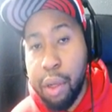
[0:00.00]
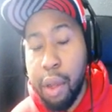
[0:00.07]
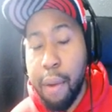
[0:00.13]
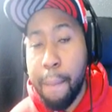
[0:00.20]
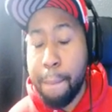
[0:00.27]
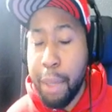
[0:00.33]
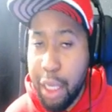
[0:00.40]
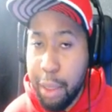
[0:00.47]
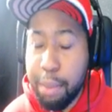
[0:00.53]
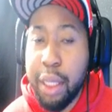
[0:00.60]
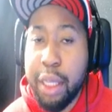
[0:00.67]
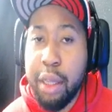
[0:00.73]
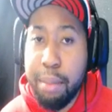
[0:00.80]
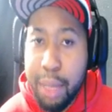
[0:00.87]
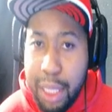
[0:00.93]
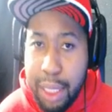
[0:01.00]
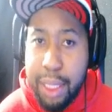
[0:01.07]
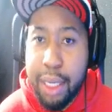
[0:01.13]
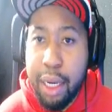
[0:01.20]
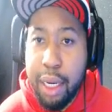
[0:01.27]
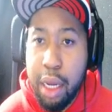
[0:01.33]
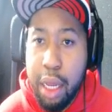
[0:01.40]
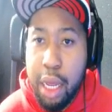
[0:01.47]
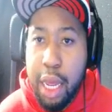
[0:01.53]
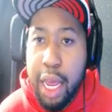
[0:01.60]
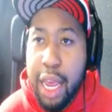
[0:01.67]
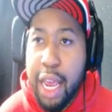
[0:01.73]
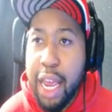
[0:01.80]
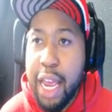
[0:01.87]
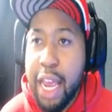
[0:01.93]
people in the media,
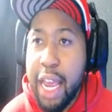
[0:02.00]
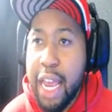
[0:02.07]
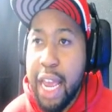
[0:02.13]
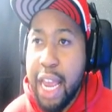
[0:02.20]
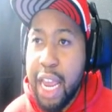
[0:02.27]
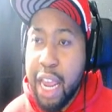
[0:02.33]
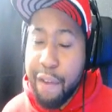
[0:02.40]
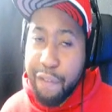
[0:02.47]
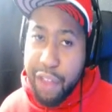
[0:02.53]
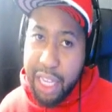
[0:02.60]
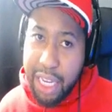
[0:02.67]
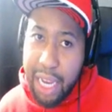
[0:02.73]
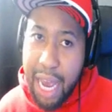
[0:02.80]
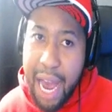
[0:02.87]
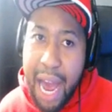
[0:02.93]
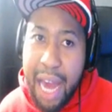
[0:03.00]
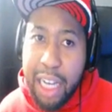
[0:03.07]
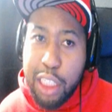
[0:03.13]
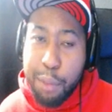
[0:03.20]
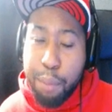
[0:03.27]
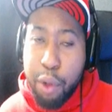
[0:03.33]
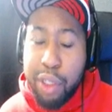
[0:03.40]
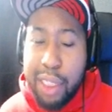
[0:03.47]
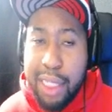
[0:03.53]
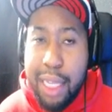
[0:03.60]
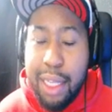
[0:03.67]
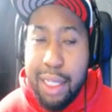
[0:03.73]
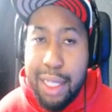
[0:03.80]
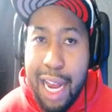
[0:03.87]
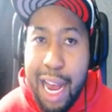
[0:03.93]
if the hottest person at
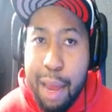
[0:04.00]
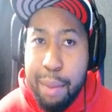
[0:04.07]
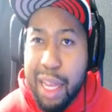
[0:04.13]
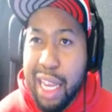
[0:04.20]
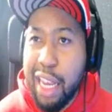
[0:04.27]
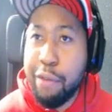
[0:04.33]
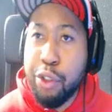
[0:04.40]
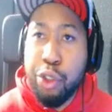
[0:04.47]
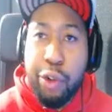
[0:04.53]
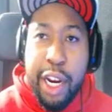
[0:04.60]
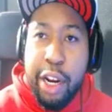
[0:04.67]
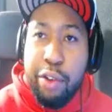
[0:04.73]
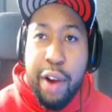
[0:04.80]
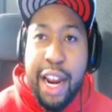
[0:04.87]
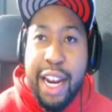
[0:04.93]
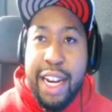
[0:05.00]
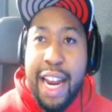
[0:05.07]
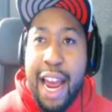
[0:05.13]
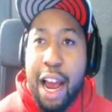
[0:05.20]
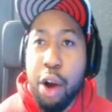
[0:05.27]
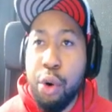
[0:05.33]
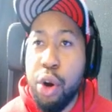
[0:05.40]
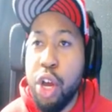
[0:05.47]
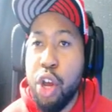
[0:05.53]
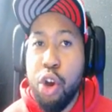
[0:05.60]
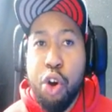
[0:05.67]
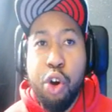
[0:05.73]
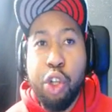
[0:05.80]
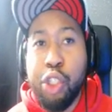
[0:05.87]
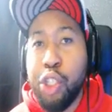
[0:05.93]
the time, if Drake right now
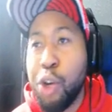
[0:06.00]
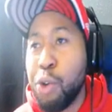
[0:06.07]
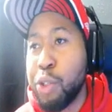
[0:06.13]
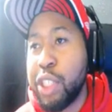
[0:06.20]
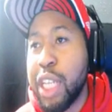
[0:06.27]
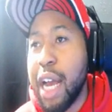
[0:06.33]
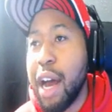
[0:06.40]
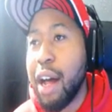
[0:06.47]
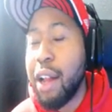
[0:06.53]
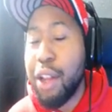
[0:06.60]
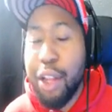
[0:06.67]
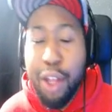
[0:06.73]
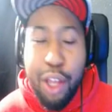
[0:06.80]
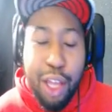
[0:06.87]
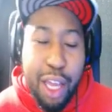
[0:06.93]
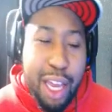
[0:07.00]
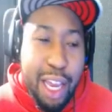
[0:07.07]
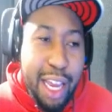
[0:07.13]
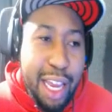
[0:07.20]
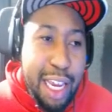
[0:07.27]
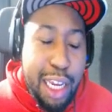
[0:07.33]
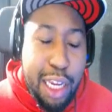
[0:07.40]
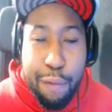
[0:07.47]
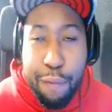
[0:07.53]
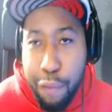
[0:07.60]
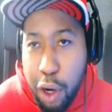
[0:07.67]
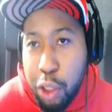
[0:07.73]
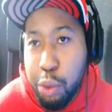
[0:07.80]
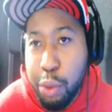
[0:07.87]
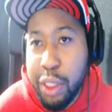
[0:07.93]
told y'all he
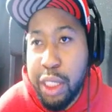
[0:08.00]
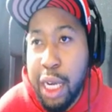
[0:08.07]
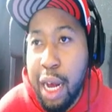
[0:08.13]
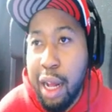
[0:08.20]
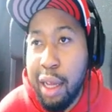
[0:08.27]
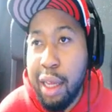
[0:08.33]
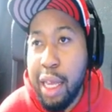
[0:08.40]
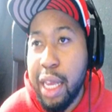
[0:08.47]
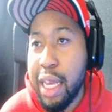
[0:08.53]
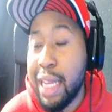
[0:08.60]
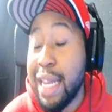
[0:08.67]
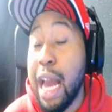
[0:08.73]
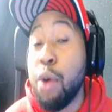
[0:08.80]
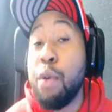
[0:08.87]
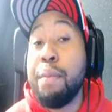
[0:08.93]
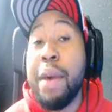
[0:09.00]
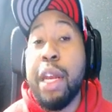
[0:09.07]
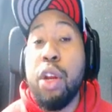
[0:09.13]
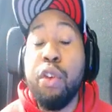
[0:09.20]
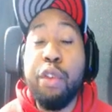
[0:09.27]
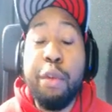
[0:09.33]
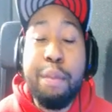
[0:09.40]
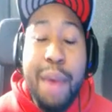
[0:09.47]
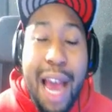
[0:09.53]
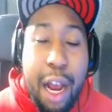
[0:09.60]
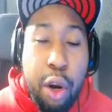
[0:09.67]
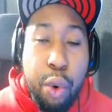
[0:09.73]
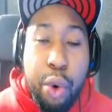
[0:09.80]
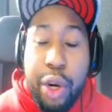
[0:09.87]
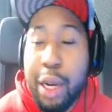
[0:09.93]
fucked with y'all, y'all would bend over
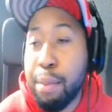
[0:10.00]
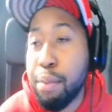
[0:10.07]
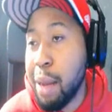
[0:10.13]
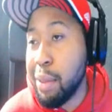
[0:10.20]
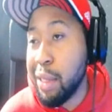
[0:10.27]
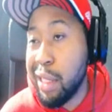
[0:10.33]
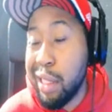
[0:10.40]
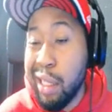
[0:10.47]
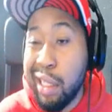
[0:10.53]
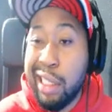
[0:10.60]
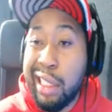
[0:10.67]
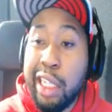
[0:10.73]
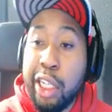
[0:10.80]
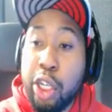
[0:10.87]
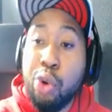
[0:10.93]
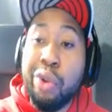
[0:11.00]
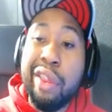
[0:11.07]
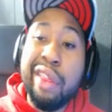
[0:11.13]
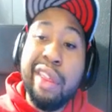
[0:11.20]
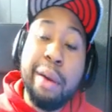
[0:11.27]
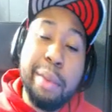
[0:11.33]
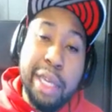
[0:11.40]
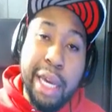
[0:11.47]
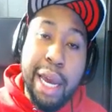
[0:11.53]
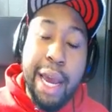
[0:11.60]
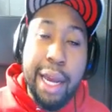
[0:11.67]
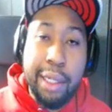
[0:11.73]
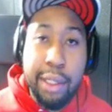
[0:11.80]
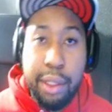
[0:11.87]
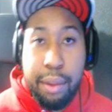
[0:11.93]
backward and probably stick your own thumb in your
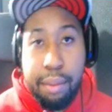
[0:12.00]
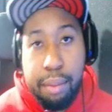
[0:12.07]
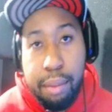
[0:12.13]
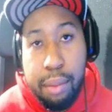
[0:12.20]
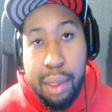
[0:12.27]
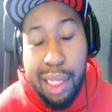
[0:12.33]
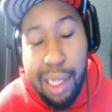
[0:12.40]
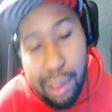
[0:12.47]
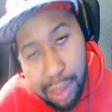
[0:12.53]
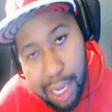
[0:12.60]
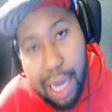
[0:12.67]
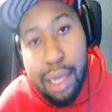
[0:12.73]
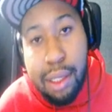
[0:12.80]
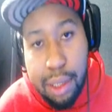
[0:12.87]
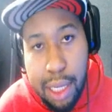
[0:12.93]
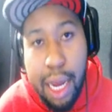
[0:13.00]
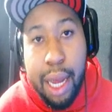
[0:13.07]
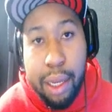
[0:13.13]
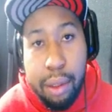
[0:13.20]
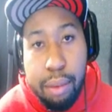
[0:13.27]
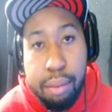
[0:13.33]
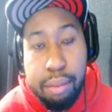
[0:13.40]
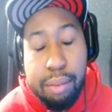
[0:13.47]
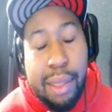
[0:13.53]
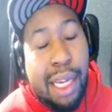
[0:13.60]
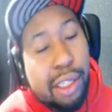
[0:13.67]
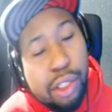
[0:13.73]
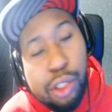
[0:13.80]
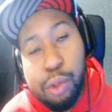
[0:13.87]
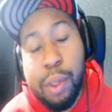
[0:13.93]
ass. He's the hottest guy. That's
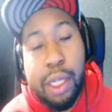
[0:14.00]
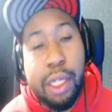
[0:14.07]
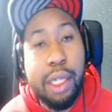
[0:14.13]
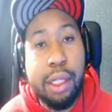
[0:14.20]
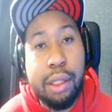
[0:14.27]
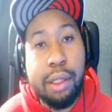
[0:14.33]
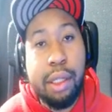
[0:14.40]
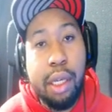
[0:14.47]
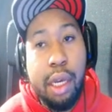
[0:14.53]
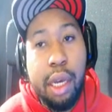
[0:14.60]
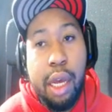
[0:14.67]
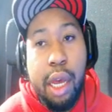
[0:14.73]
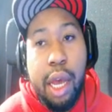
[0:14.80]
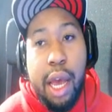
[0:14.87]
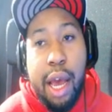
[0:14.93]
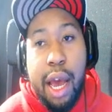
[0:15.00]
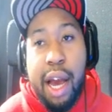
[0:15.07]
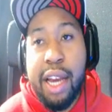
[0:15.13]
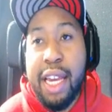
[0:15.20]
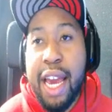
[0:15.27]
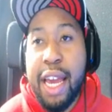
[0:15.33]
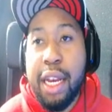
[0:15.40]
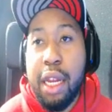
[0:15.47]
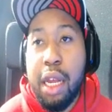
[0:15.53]
just what it is. Again,